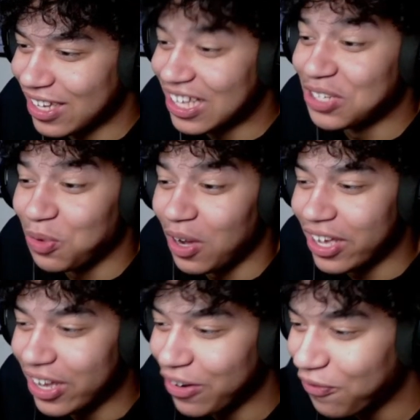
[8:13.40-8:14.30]
Cause
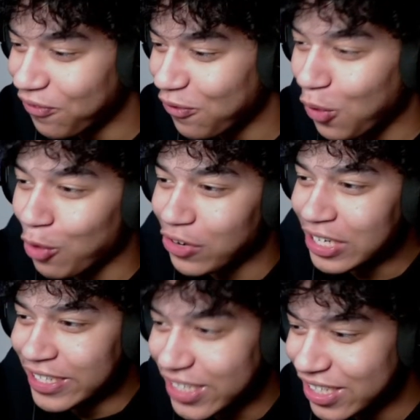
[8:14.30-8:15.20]
what? What
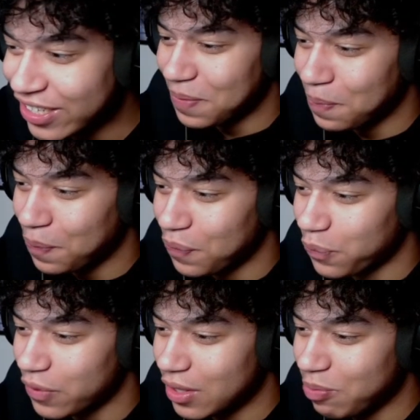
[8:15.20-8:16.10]
reason?
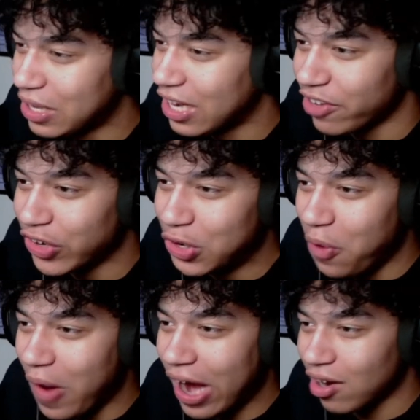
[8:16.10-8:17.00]
The beginning of a
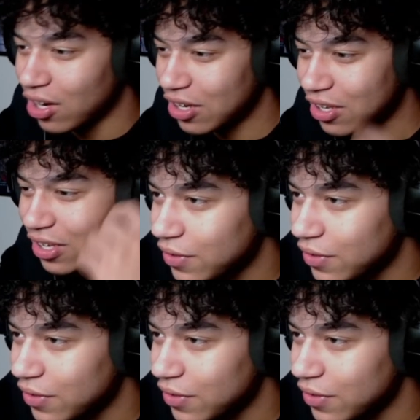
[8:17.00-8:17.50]
new era?